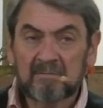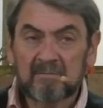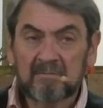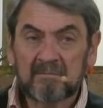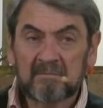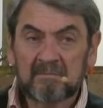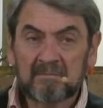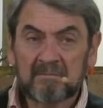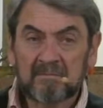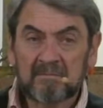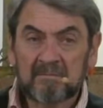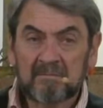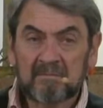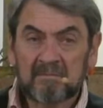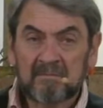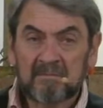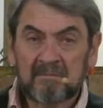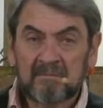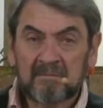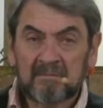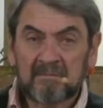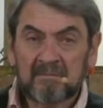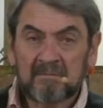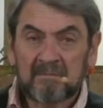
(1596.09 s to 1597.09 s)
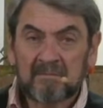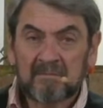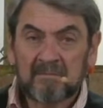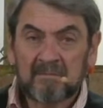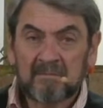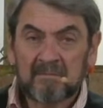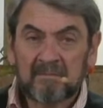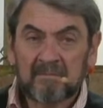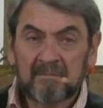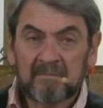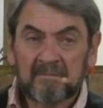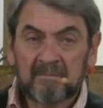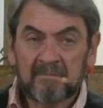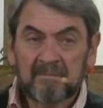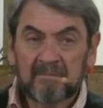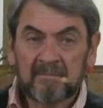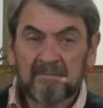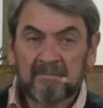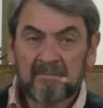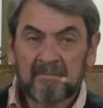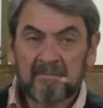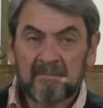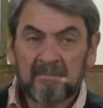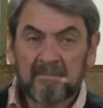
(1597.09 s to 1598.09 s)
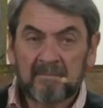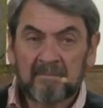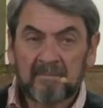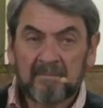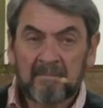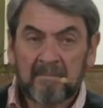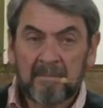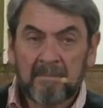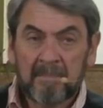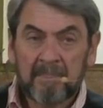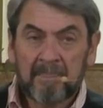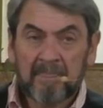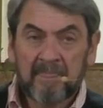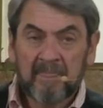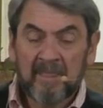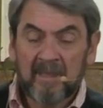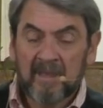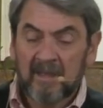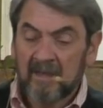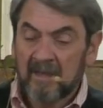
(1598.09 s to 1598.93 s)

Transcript: (no one is talking)